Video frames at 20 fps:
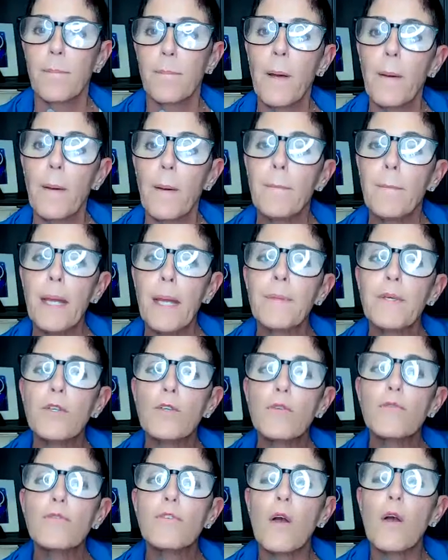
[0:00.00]
but maybe
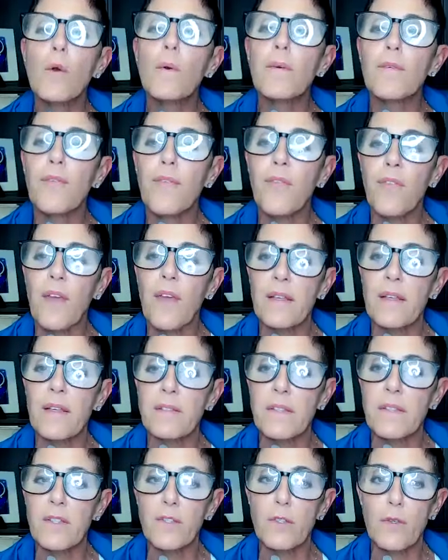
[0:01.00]
you know of things
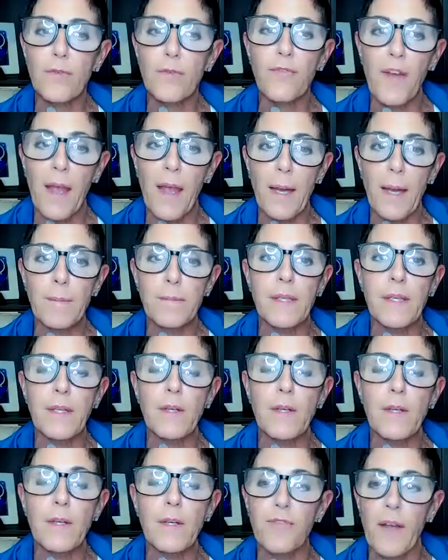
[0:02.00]
in your family
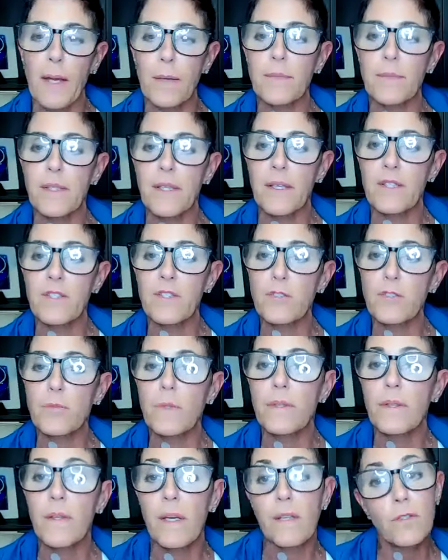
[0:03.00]
or family
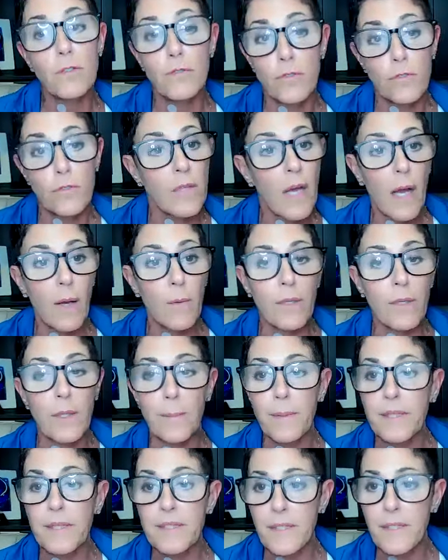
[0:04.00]
history that you do not want to
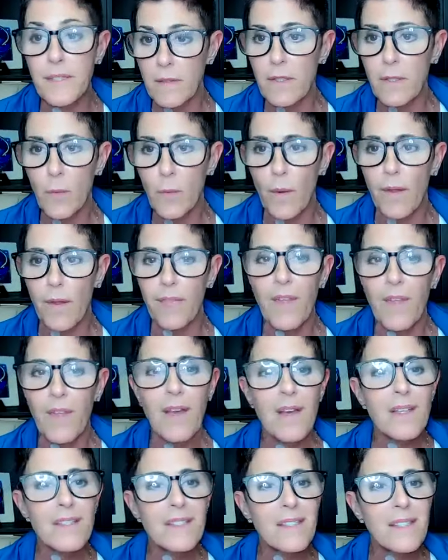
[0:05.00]
be dealing with.
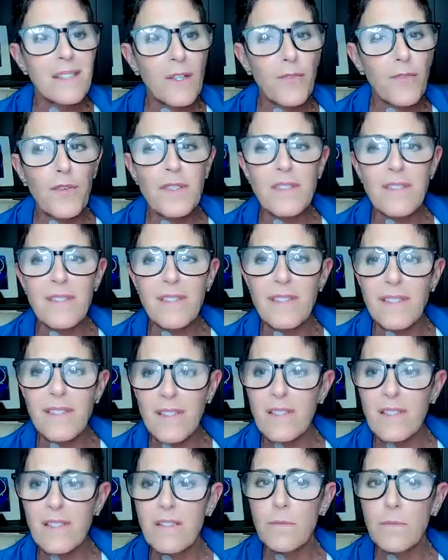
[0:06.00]
Different
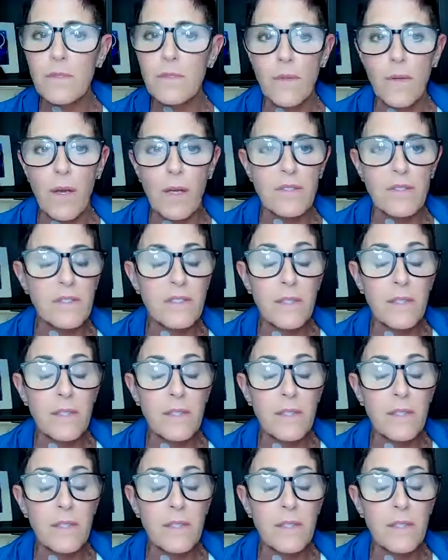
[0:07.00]
symptoms of